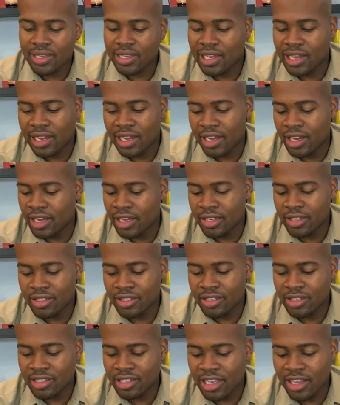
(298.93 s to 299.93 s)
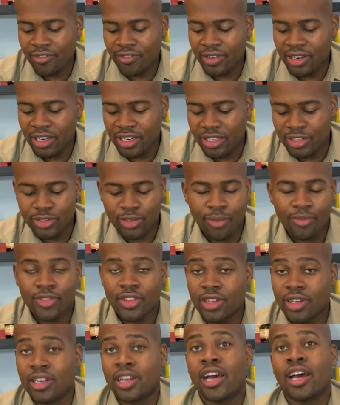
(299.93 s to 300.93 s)
Definitely
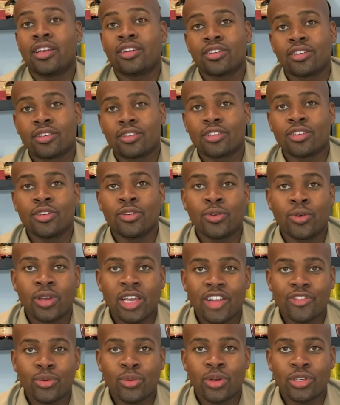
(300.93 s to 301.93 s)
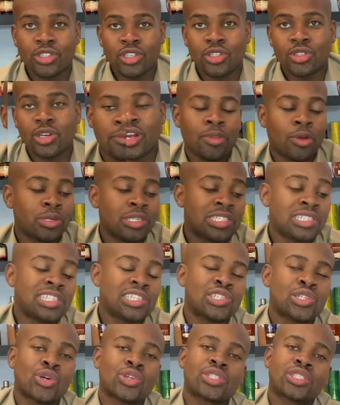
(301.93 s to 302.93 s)
something that, you know, everyone should try out. This is the
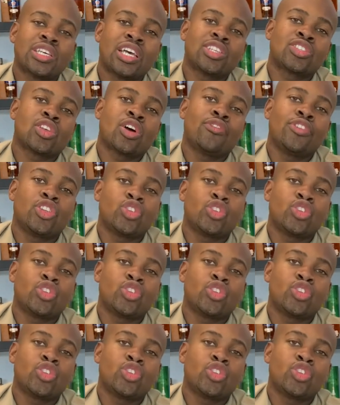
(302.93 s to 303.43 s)
successor of the